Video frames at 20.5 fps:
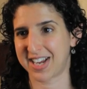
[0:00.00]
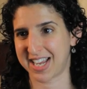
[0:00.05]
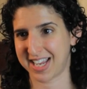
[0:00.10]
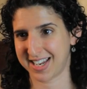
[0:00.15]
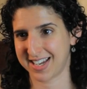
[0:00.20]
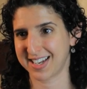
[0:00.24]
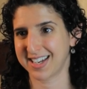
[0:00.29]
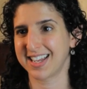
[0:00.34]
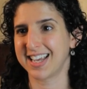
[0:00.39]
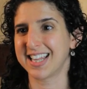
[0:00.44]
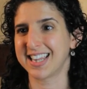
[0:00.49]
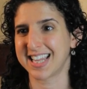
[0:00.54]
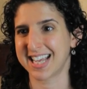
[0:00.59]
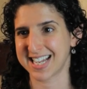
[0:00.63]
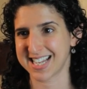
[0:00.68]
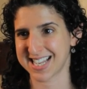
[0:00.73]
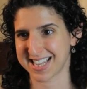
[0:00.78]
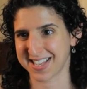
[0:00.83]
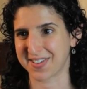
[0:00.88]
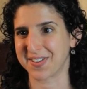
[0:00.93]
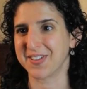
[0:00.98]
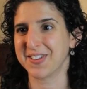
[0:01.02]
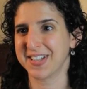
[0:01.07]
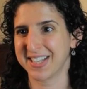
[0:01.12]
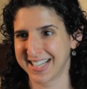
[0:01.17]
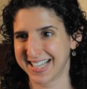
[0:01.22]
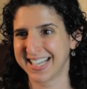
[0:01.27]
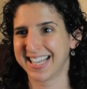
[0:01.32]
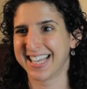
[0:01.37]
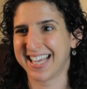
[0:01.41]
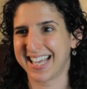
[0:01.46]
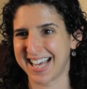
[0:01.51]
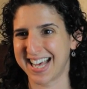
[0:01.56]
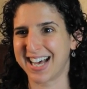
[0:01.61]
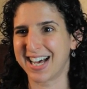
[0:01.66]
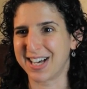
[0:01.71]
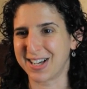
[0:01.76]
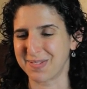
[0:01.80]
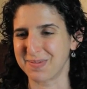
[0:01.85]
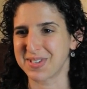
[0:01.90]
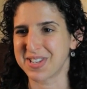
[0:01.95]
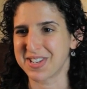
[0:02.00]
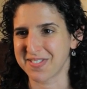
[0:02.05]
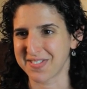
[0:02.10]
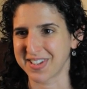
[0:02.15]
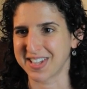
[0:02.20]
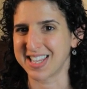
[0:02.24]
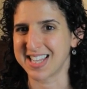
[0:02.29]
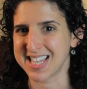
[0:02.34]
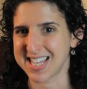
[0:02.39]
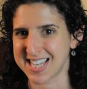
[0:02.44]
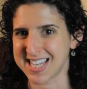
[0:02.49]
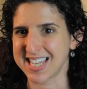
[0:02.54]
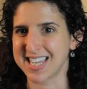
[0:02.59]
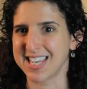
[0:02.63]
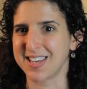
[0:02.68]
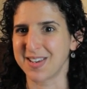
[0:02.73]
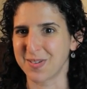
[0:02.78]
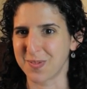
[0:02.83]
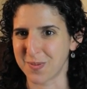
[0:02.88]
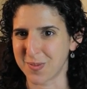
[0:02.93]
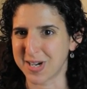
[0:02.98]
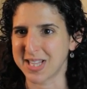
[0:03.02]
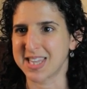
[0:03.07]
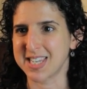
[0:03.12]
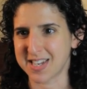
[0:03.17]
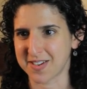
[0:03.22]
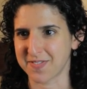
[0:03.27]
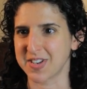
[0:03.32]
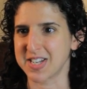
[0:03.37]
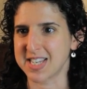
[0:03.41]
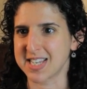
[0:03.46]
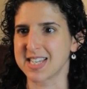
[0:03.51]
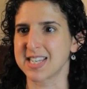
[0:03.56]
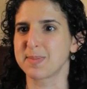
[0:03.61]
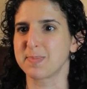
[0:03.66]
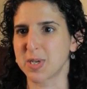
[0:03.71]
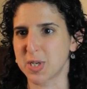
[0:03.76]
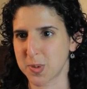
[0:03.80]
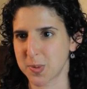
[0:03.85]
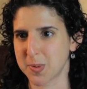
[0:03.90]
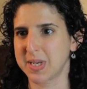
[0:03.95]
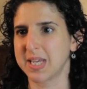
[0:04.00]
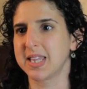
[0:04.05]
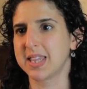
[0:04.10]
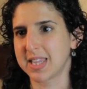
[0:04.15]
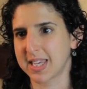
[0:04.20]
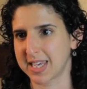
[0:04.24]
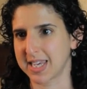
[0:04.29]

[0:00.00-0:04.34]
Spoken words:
Right, and that's the goal. to really see what the difference is between the